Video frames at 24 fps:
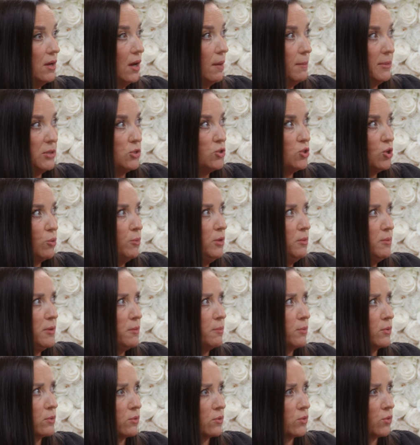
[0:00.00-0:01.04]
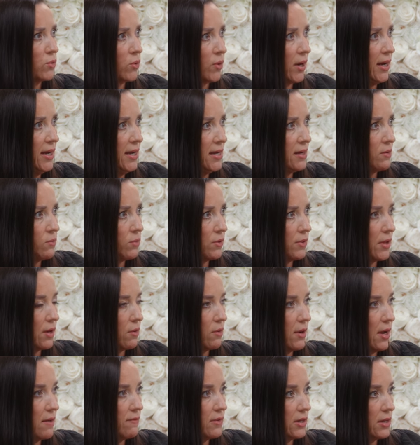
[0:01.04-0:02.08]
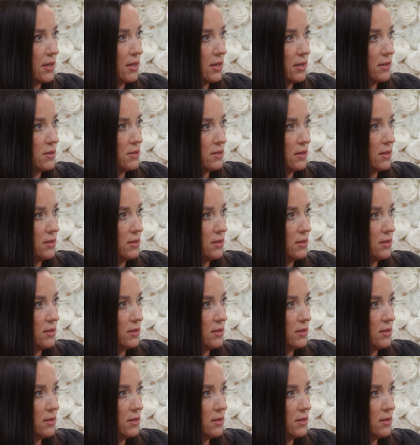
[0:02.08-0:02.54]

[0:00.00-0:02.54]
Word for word: I mean, so many people are great without having kids.